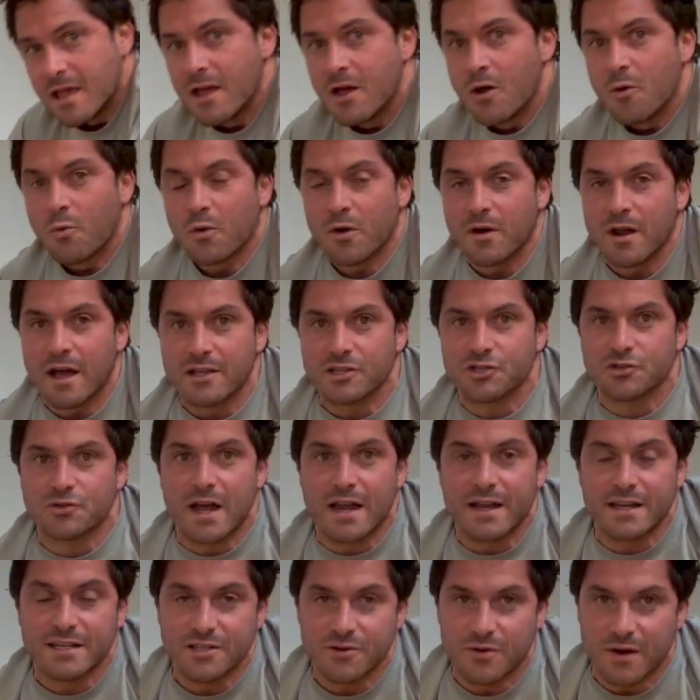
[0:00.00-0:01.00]
we're not
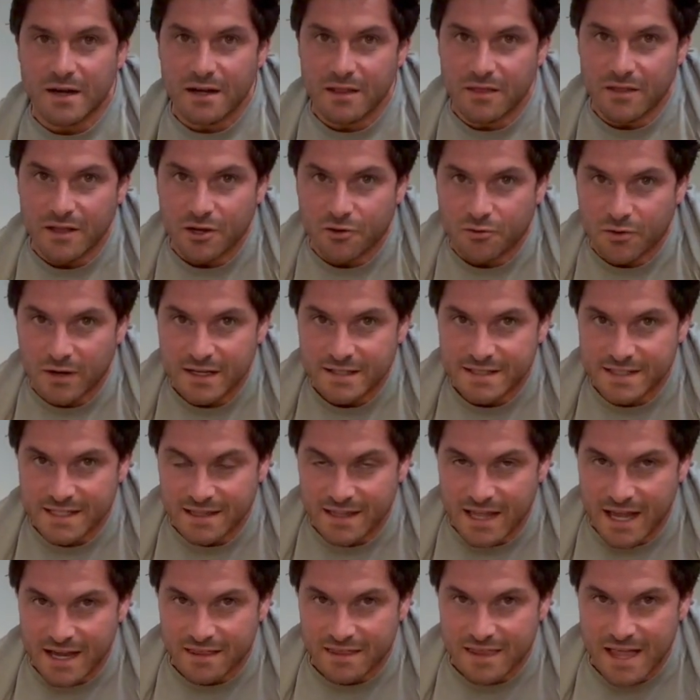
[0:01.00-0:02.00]
trying to do anything crazy
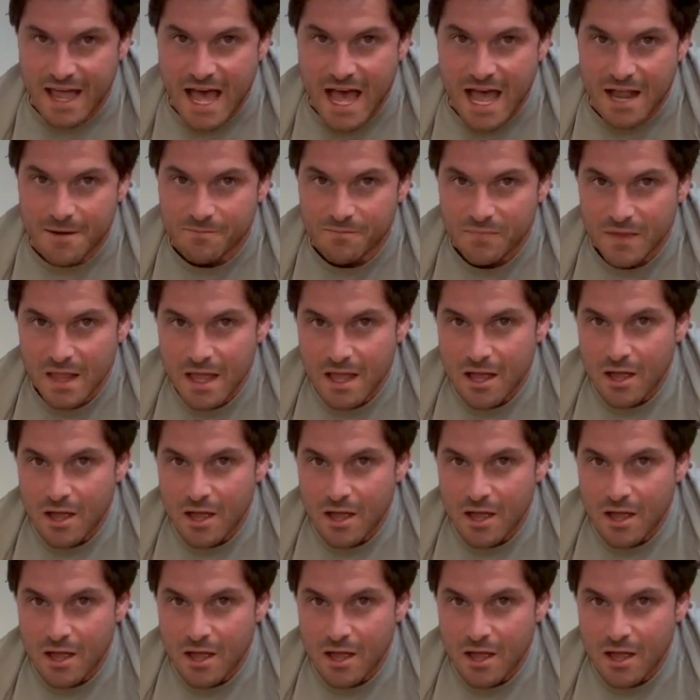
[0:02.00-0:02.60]
like that.